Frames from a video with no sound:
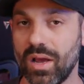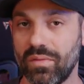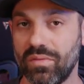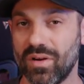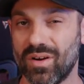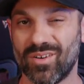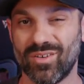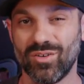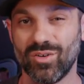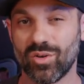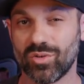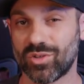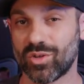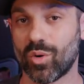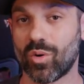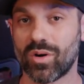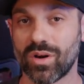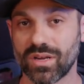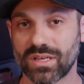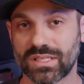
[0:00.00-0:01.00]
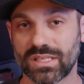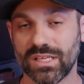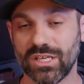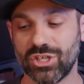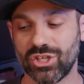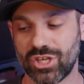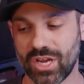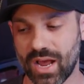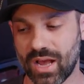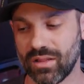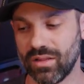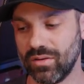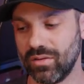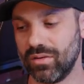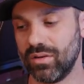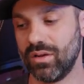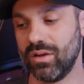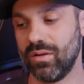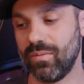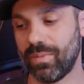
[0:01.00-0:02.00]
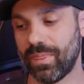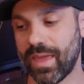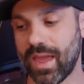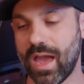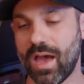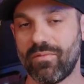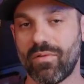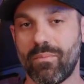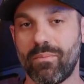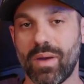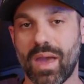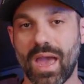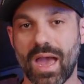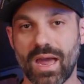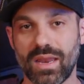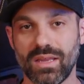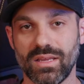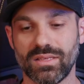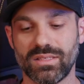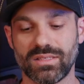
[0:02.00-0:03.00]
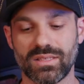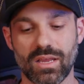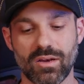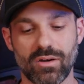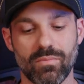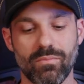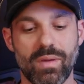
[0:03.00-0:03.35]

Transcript: they're notoriously shallow. They have a padded center